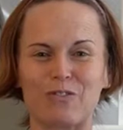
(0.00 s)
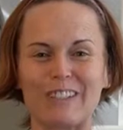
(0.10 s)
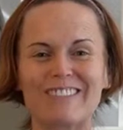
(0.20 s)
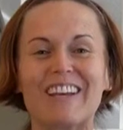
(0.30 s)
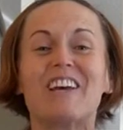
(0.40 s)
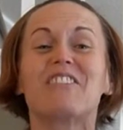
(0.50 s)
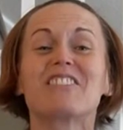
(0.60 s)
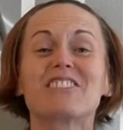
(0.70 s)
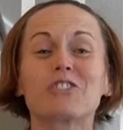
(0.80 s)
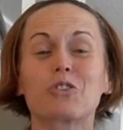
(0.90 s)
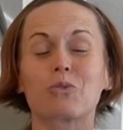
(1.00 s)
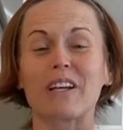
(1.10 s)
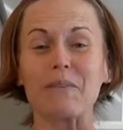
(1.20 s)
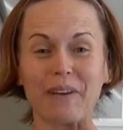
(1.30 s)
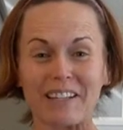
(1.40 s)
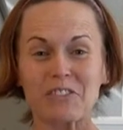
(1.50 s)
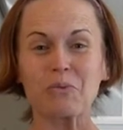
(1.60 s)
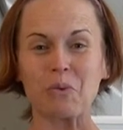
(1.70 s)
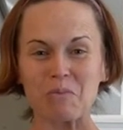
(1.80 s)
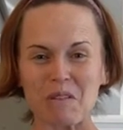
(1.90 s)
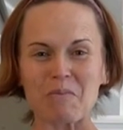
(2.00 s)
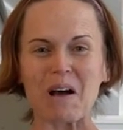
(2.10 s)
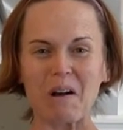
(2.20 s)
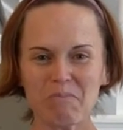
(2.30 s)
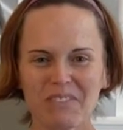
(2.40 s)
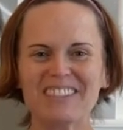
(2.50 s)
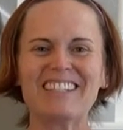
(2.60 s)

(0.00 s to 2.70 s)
feet, this is a great way to warm them up.